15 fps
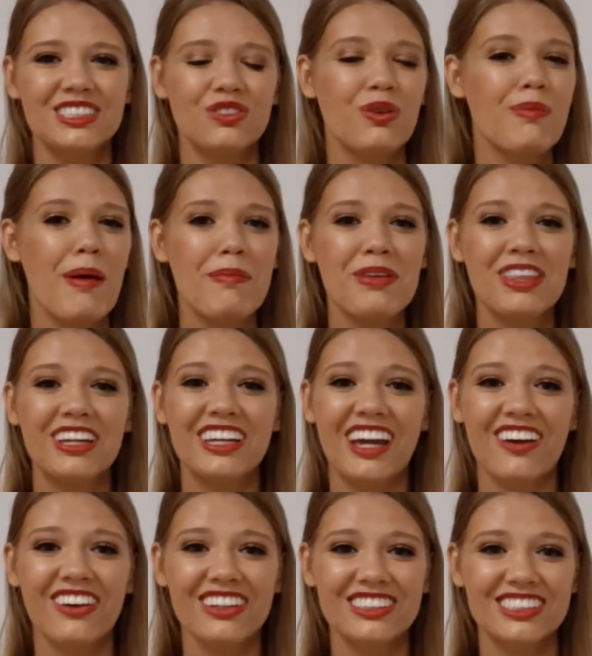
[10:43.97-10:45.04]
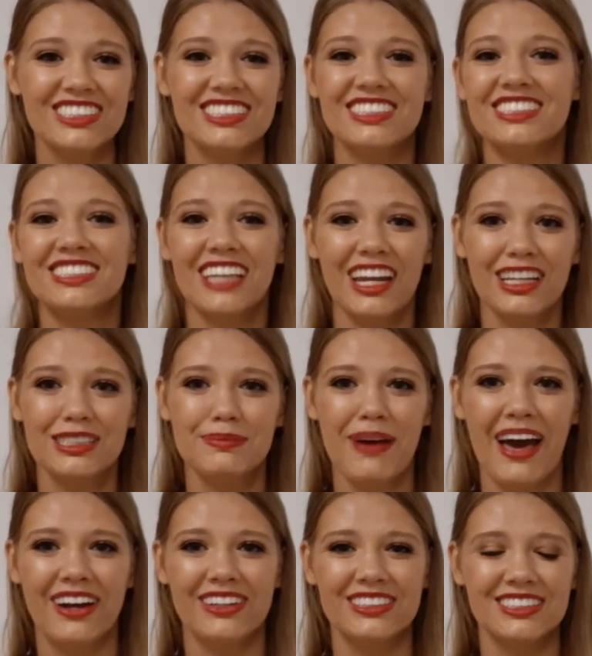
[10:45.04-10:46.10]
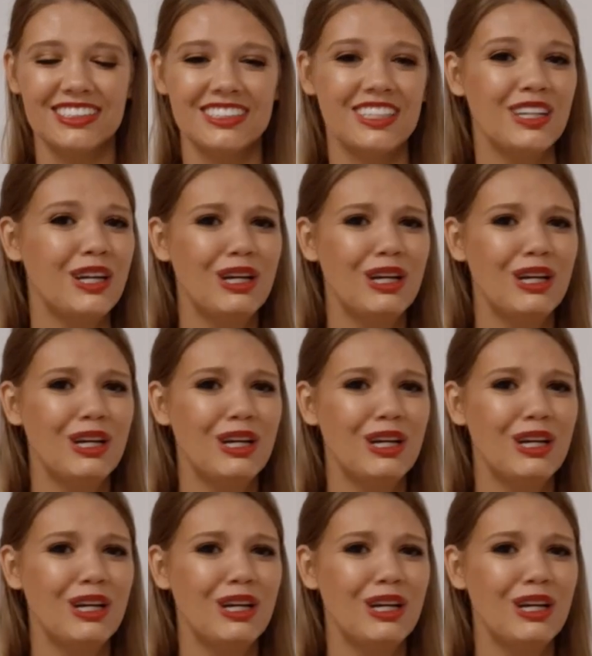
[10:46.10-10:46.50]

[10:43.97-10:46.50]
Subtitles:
to remember the characters and sentence patterns.